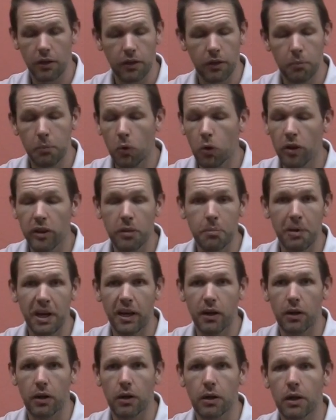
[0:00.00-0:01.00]
The more the
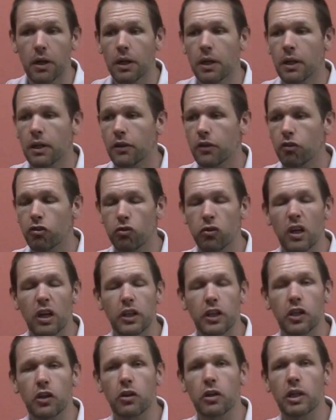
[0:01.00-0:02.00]
better. The
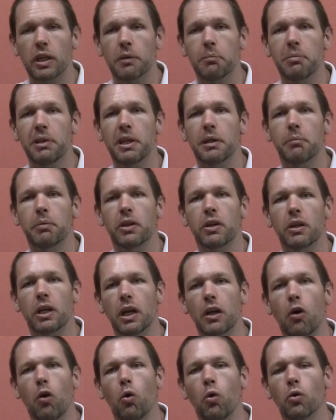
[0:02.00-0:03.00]
stronger you're going to be, but you
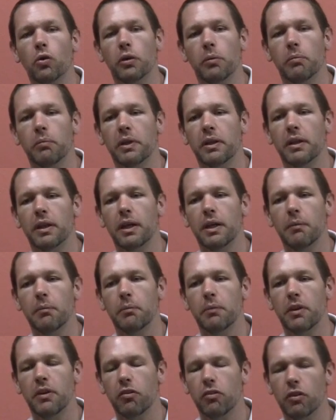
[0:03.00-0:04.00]
got to hold
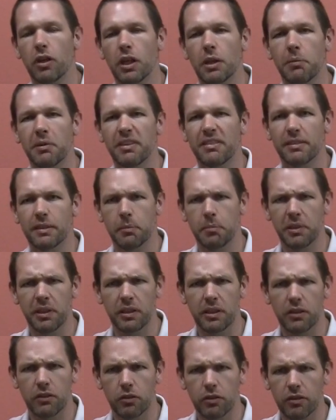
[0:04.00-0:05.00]
them. This is all about
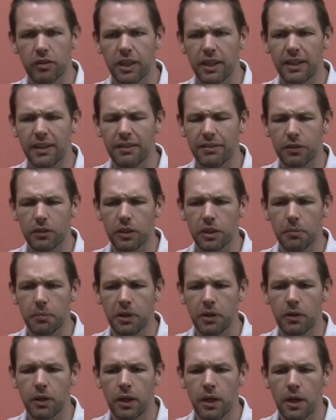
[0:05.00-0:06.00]
stability, so it's not necessarily
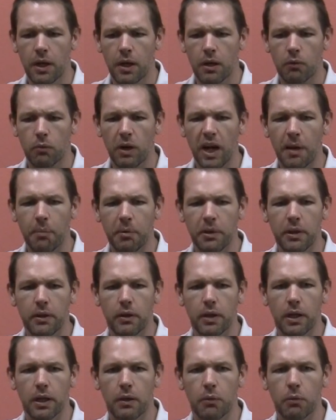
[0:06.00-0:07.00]
about
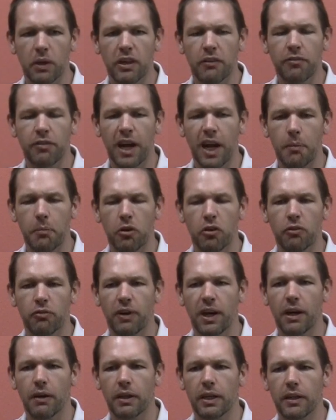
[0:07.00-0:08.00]
rapid red fibers
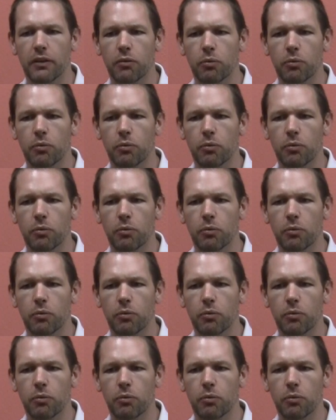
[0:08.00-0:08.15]
firing.